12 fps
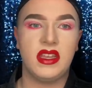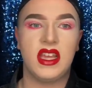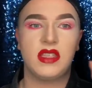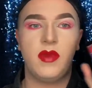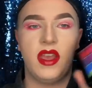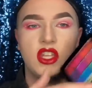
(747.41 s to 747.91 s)

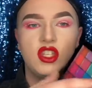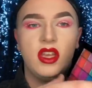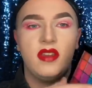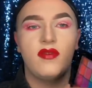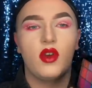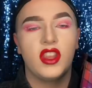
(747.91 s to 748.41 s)

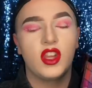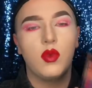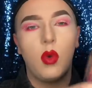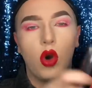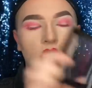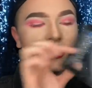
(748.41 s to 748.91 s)
especially for the
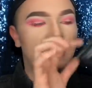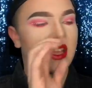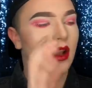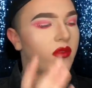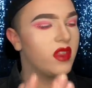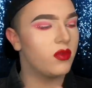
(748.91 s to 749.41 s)
quality
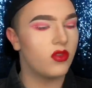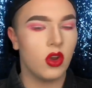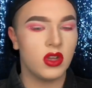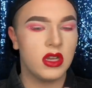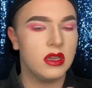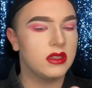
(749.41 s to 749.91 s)
of the
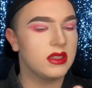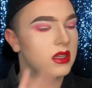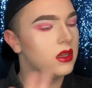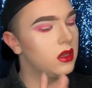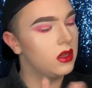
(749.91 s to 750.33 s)
product.